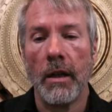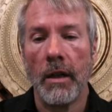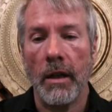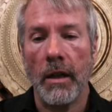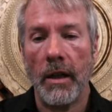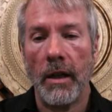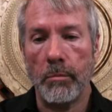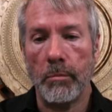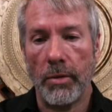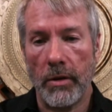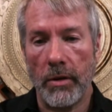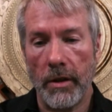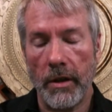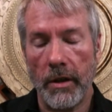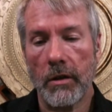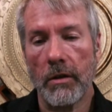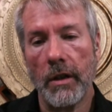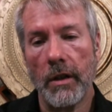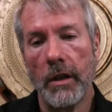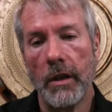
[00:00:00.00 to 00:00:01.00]
And
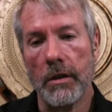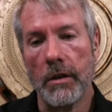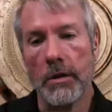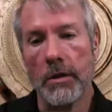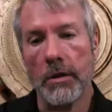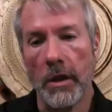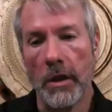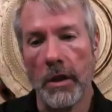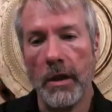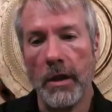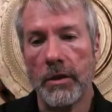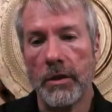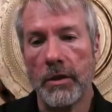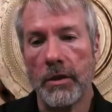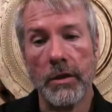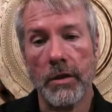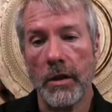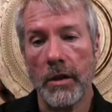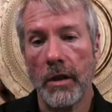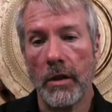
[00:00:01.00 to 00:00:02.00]
political energy is
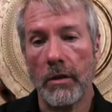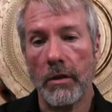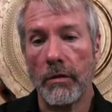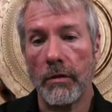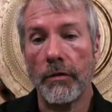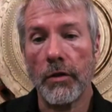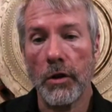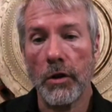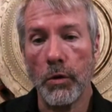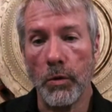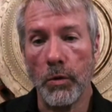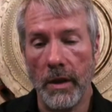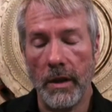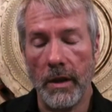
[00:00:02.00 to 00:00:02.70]
just another fluid.